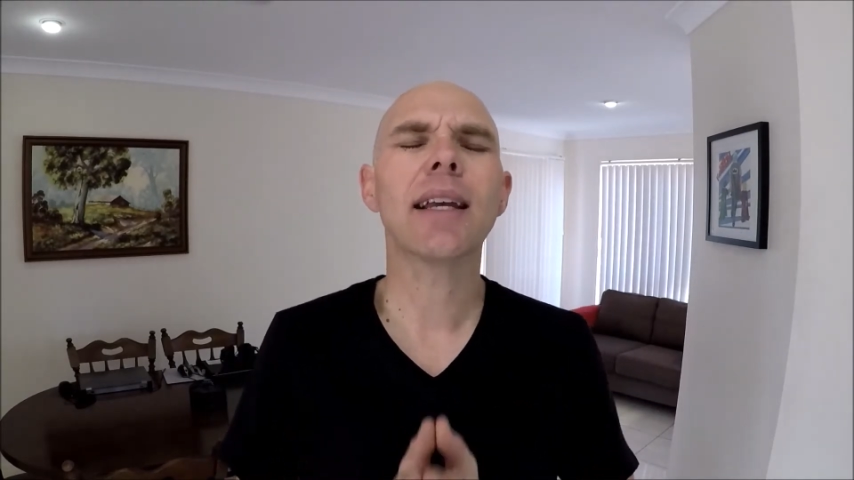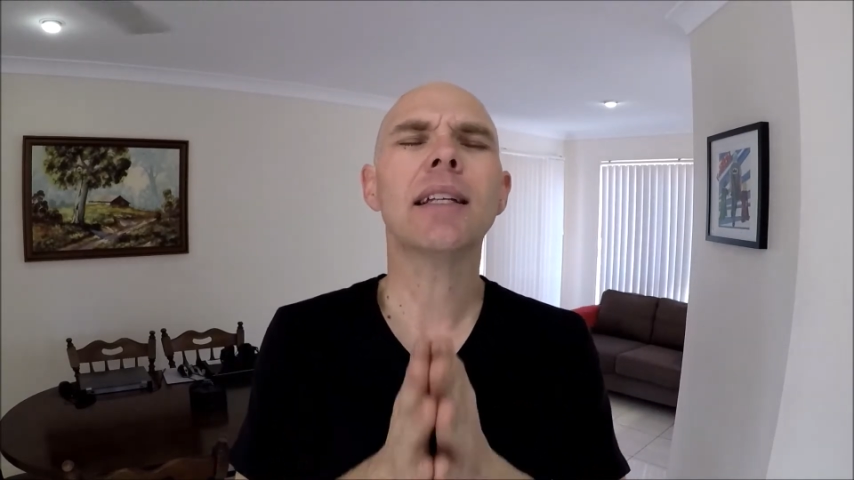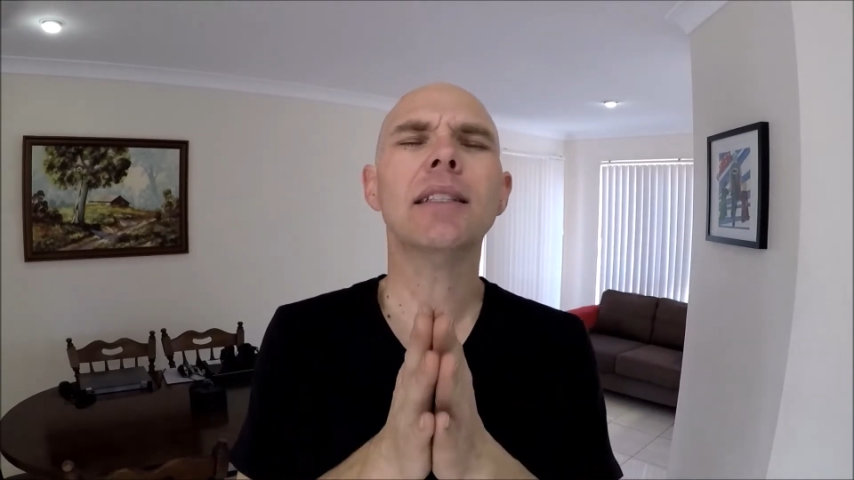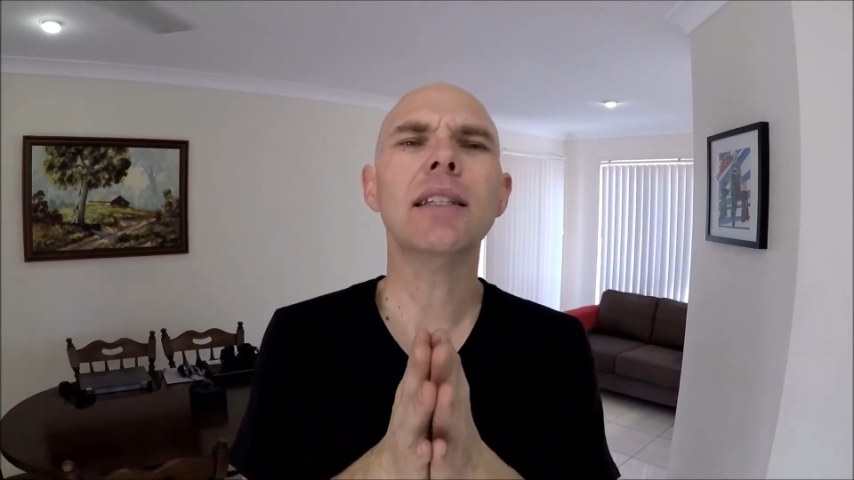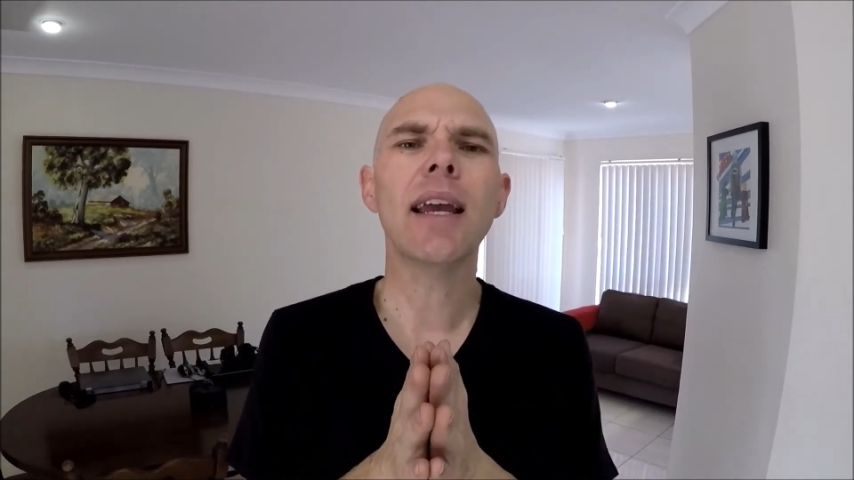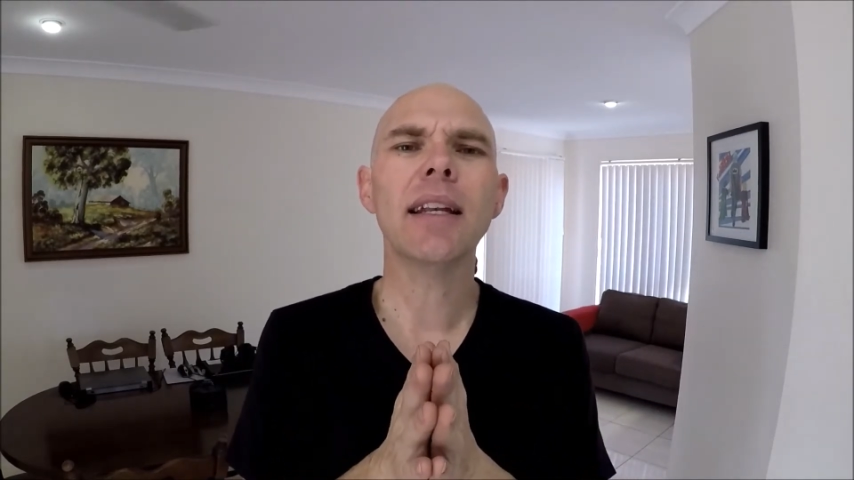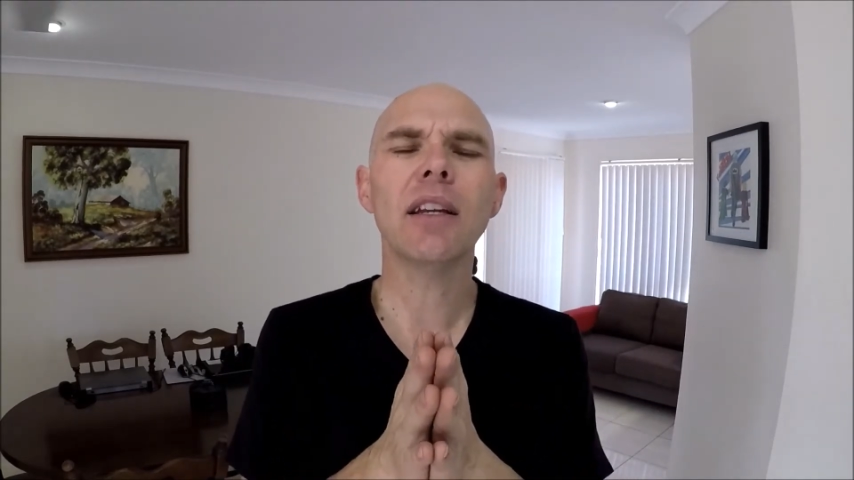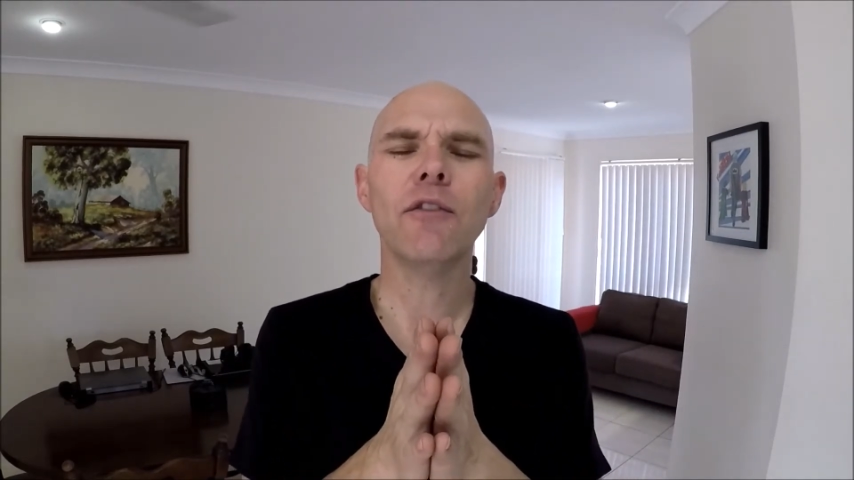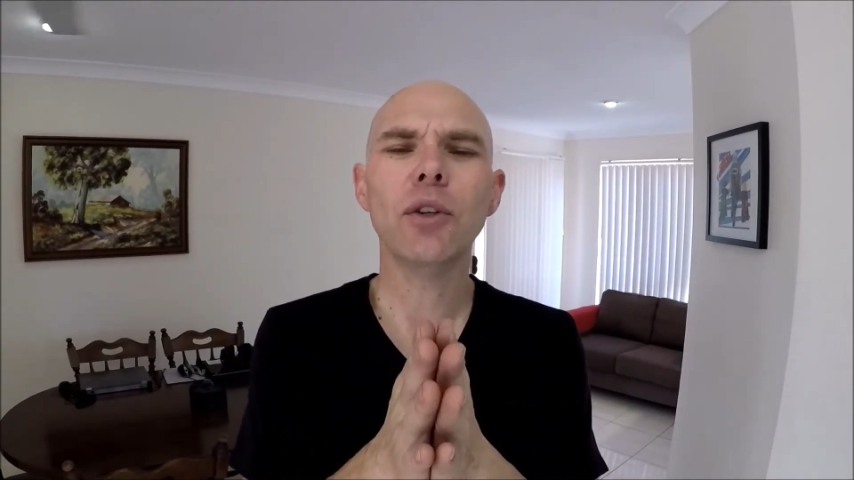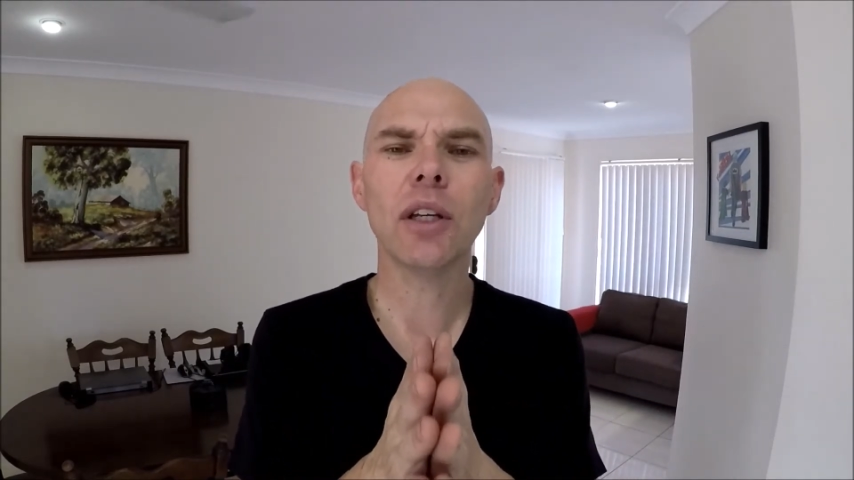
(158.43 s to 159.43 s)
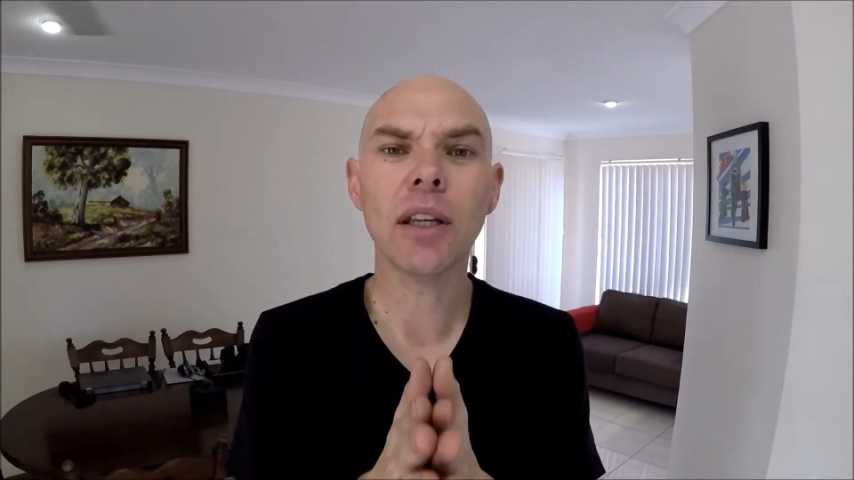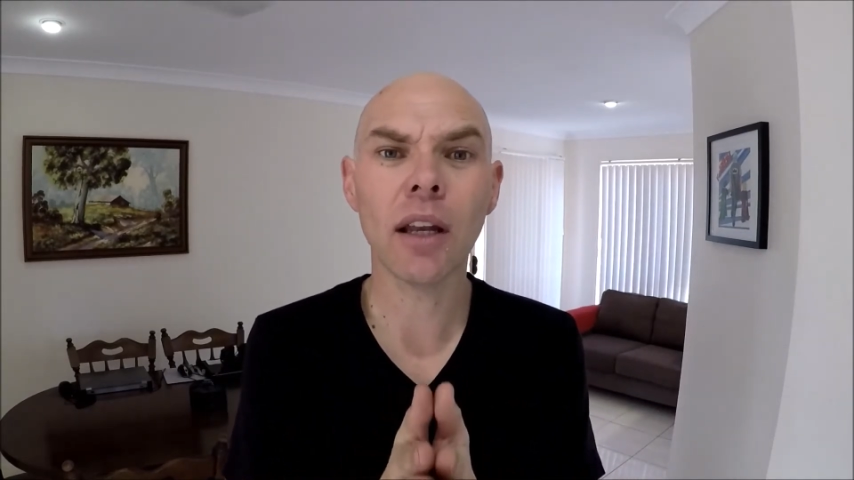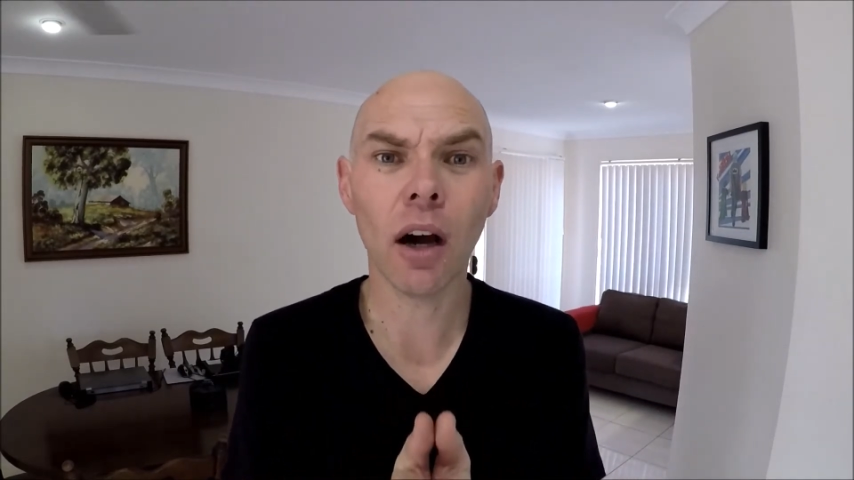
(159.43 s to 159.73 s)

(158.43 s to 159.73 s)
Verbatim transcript: and yet if you can get a